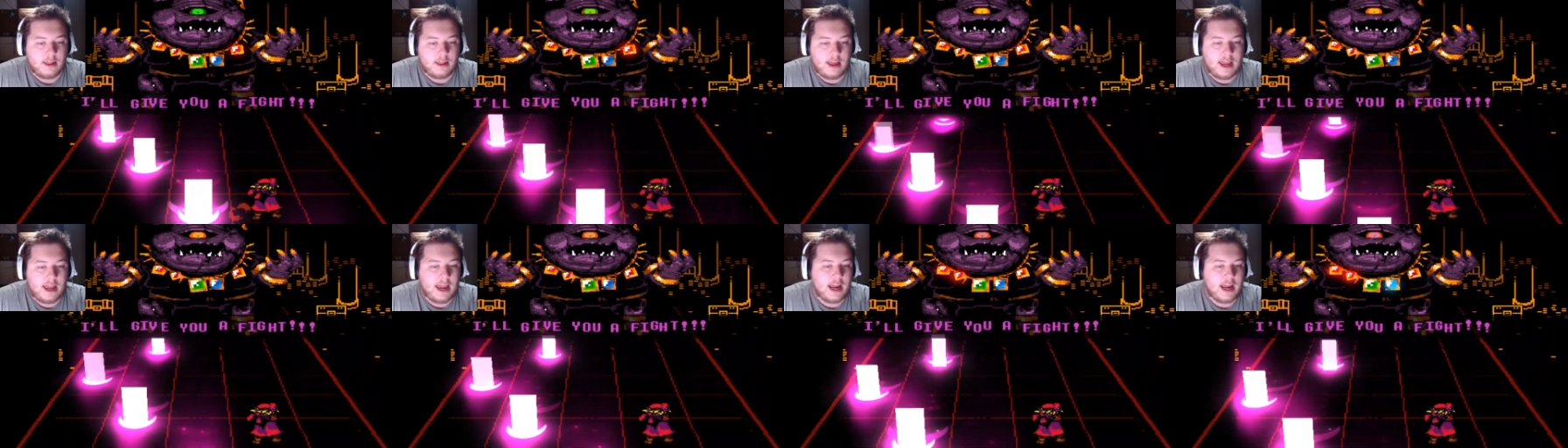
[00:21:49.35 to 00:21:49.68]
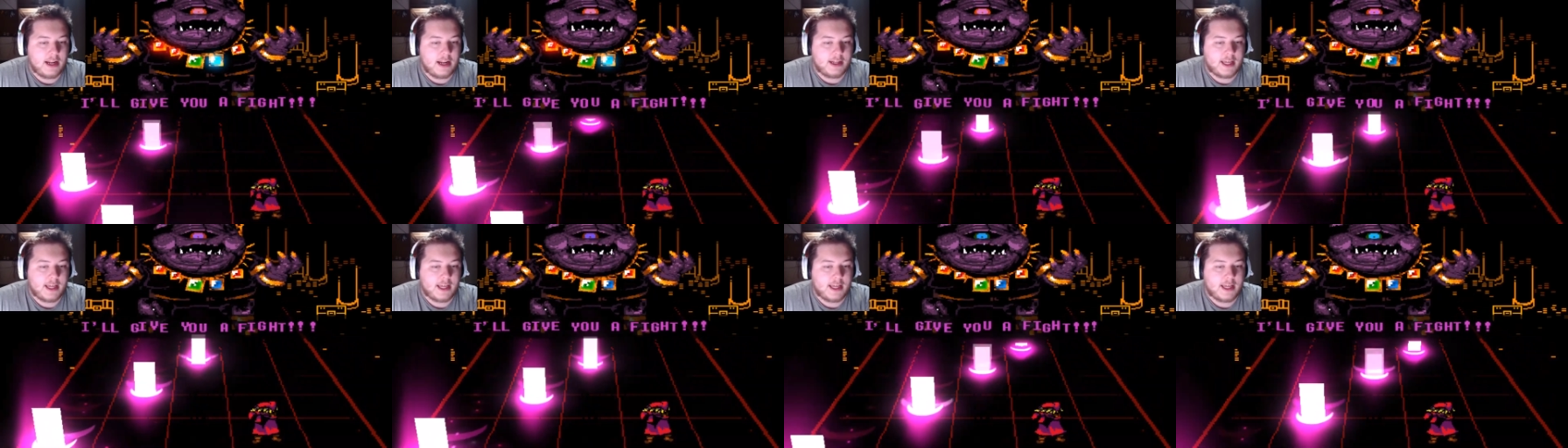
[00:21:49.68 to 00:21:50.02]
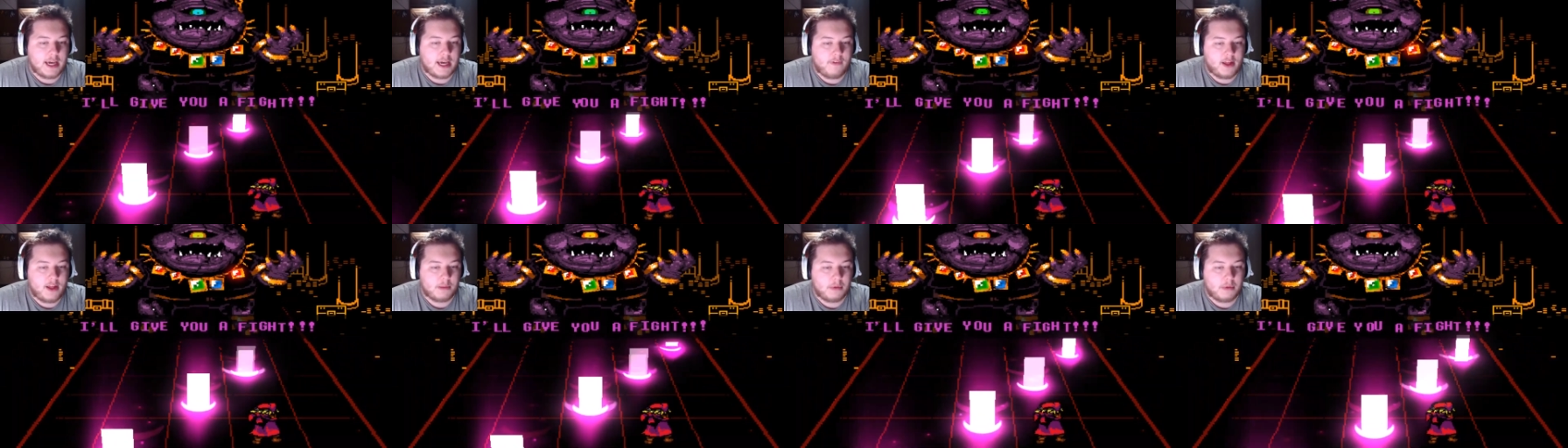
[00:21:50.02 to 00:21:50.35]
handicap
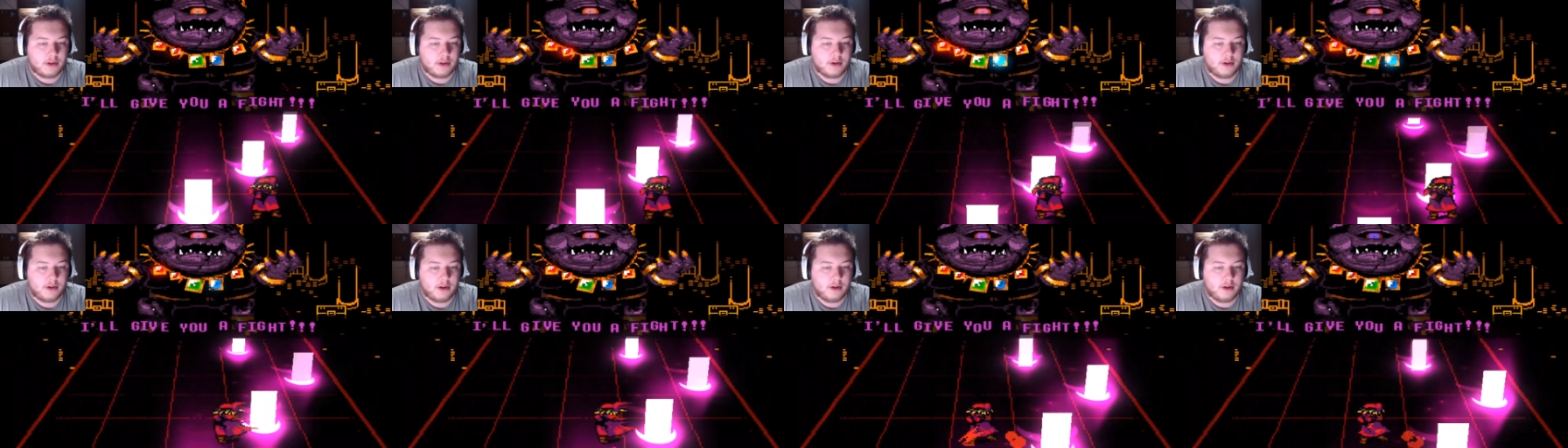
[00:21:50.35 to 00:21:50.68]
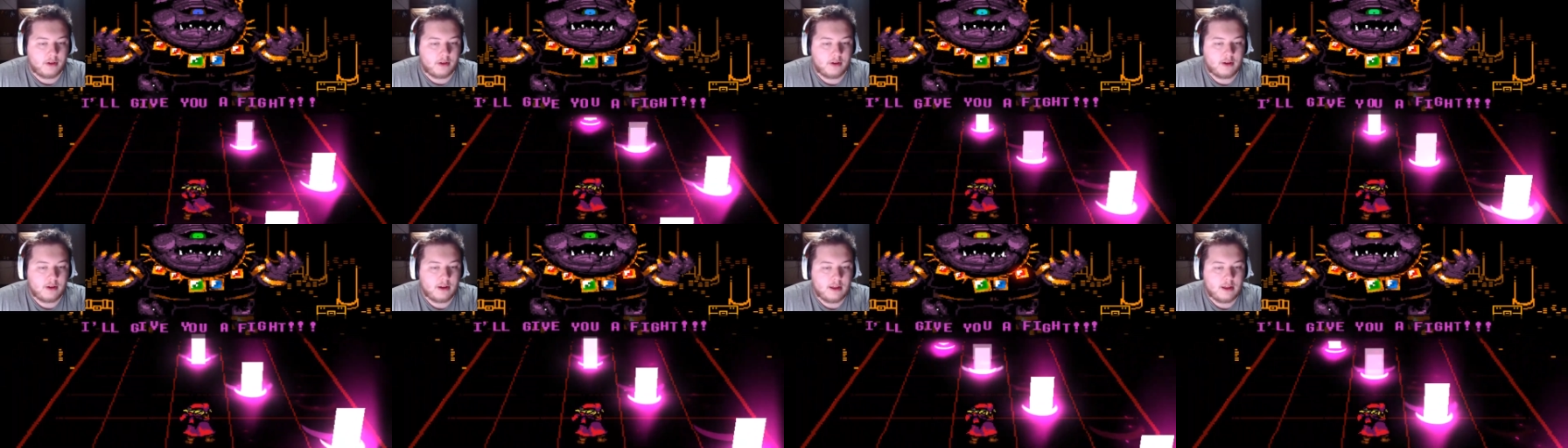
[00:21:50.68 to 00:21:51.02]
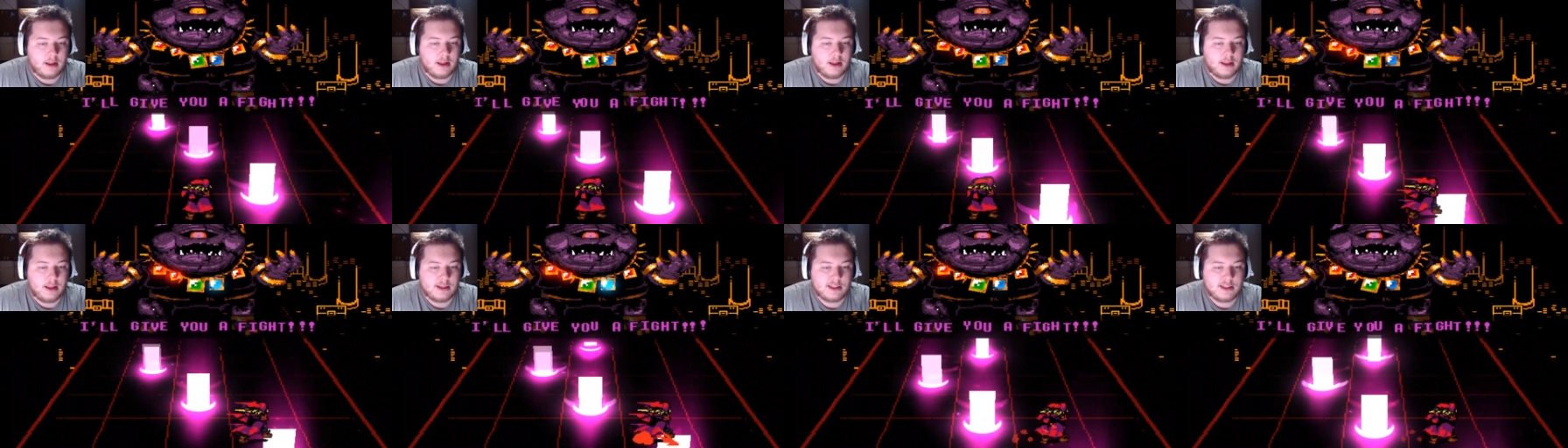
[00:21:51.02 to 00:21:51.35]
available to you.
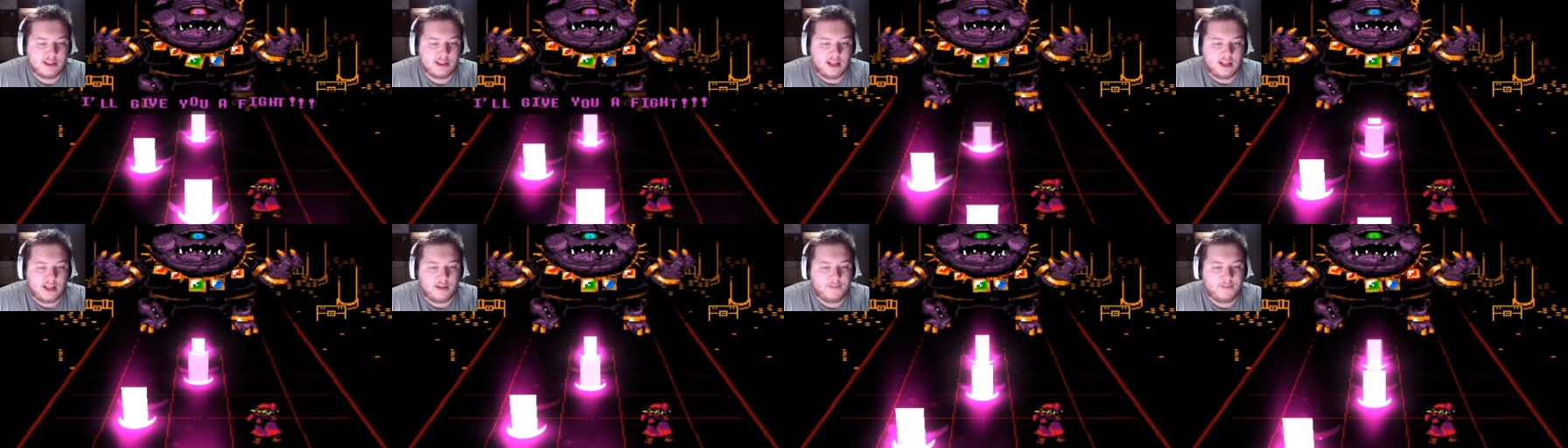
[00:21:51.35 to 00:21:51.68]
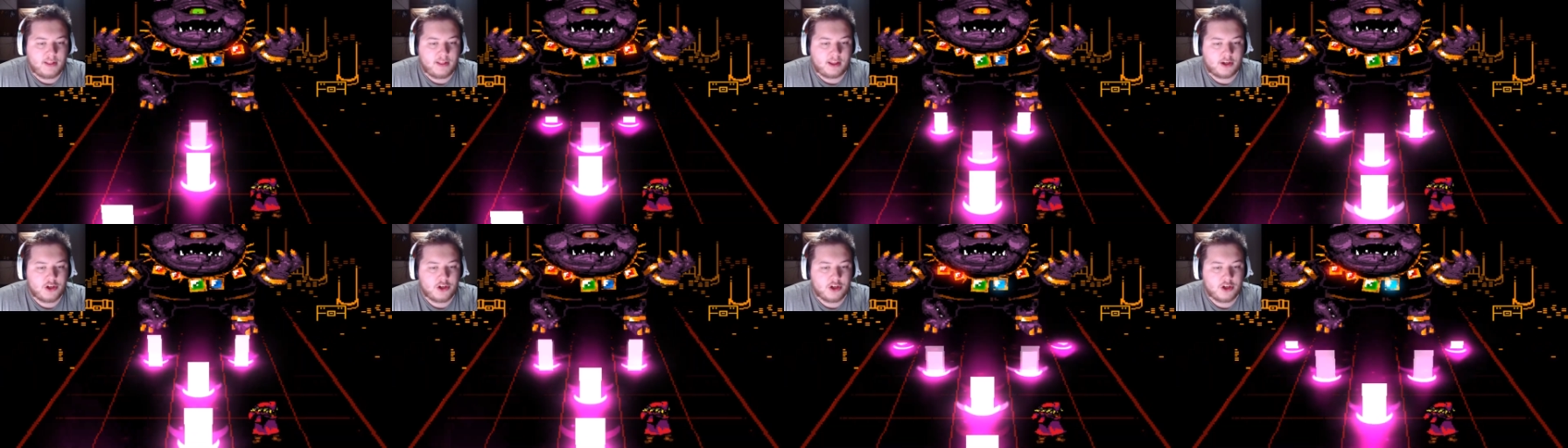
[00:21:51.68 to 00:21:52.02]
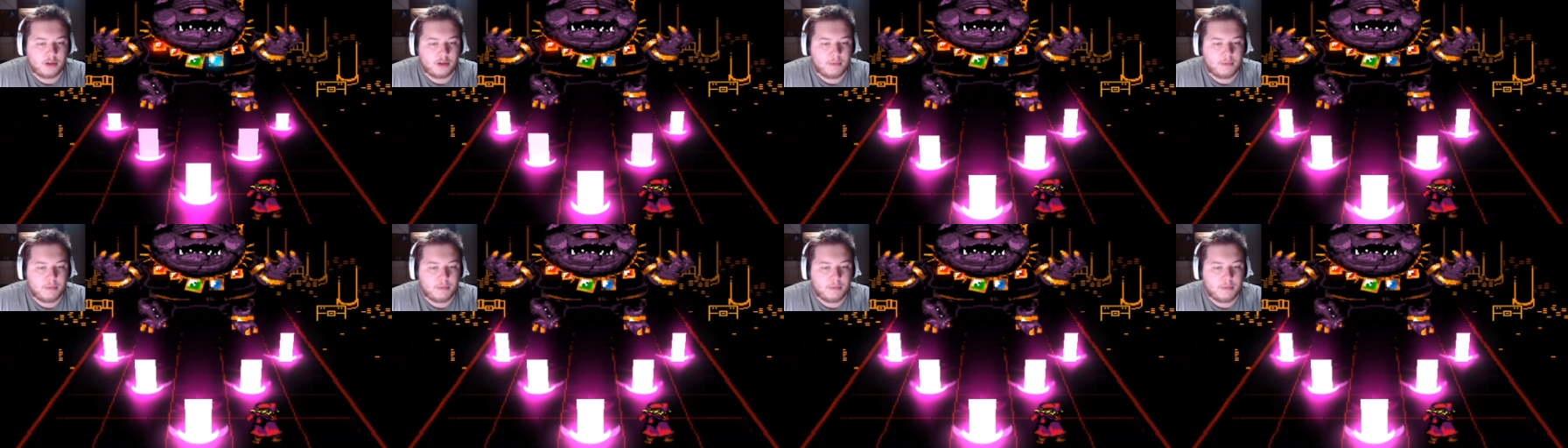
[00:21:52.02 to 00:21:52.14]
Still, I feel like you should be